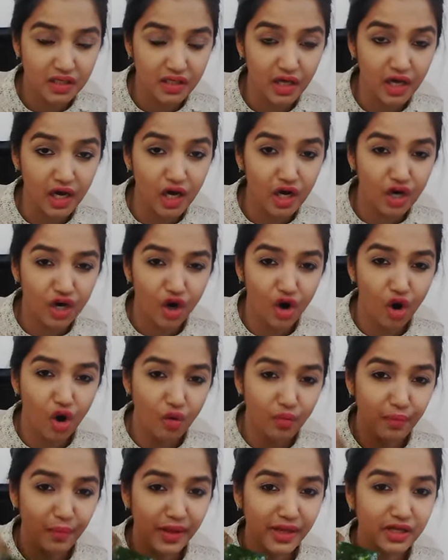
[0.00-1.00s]
No,
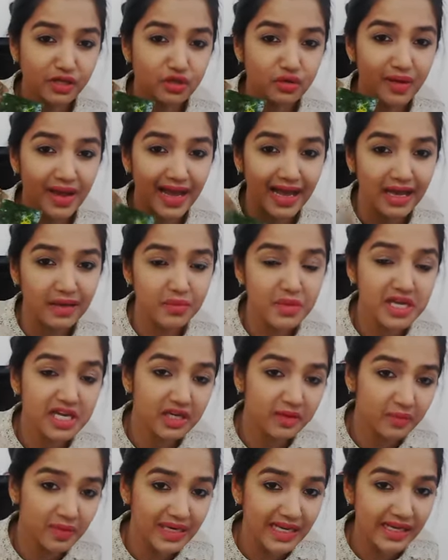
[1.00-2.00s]
hoping to
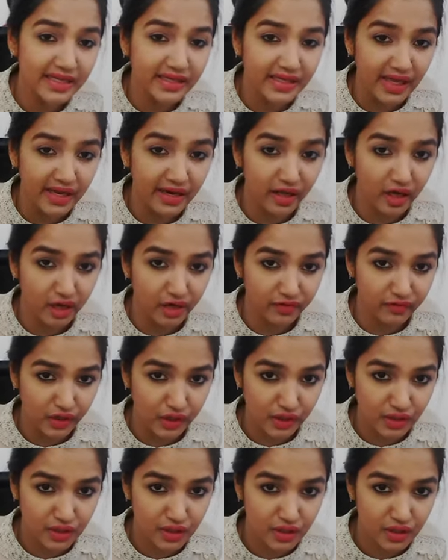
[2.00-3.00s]
amicably get out of
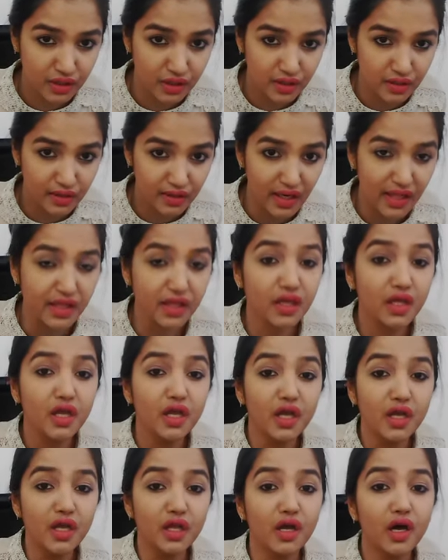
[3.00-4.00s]
it. Like,
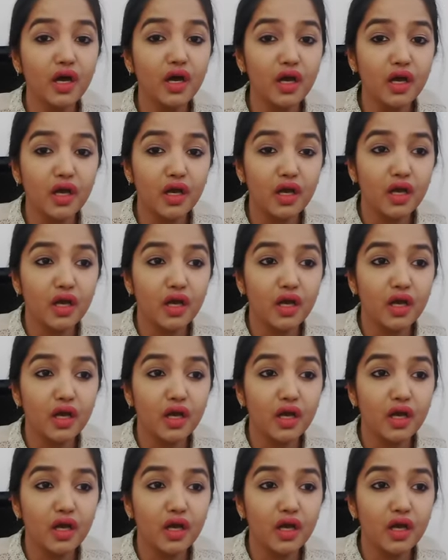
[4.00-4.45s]
you know,